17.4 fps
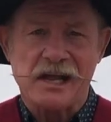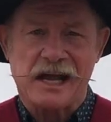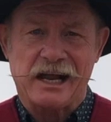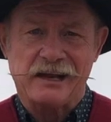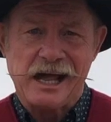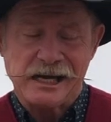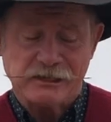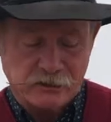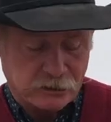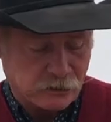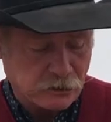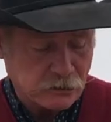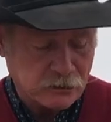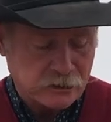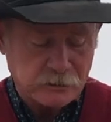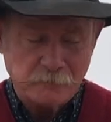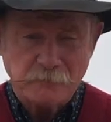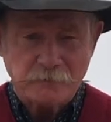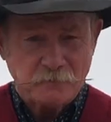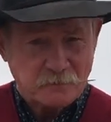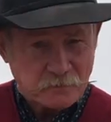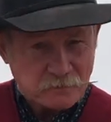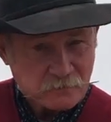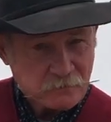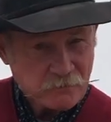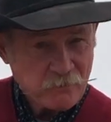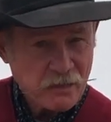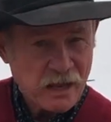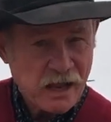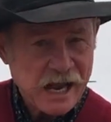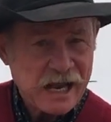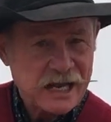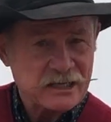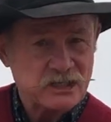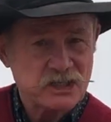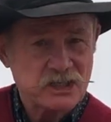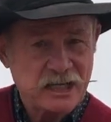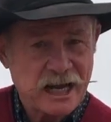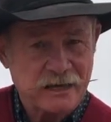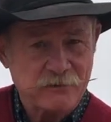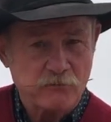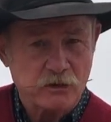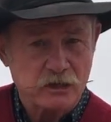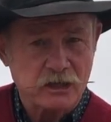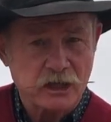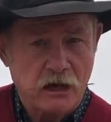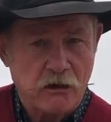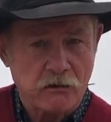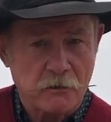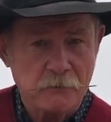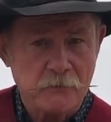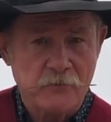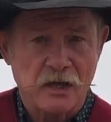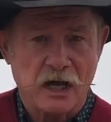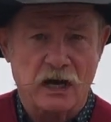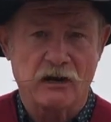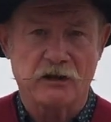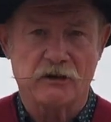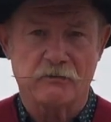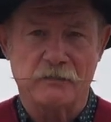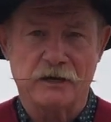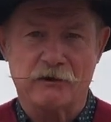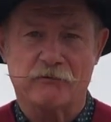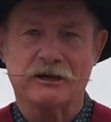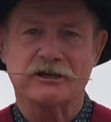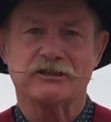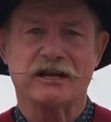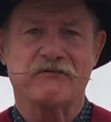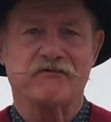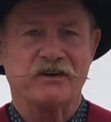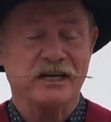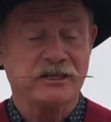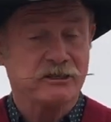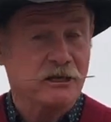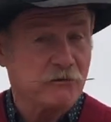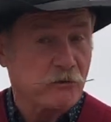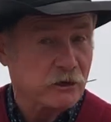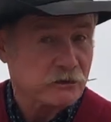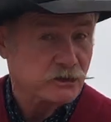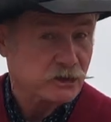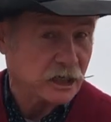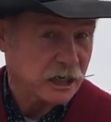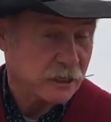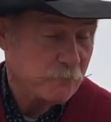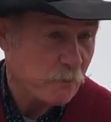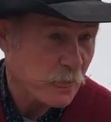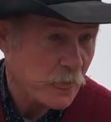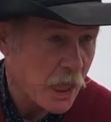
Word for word: I like to cook them, as Shan would call them, a little bit. What's that fancy word, Shan?